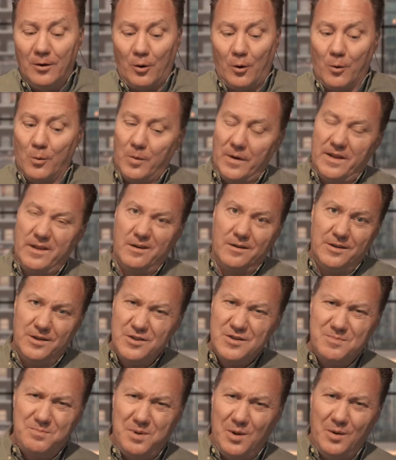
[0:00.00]
or whether they're
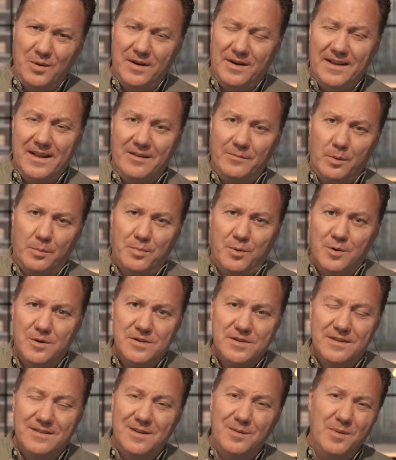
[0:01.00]
just blowing it out of
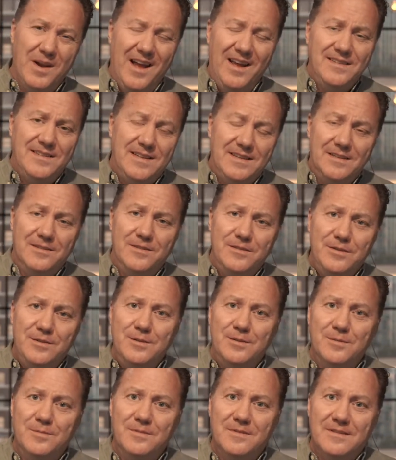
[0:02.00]
proportion. They're not telling
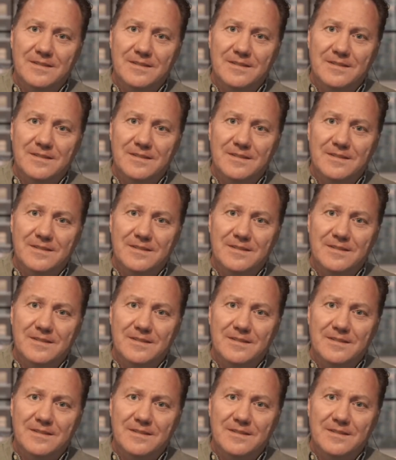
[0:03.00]
you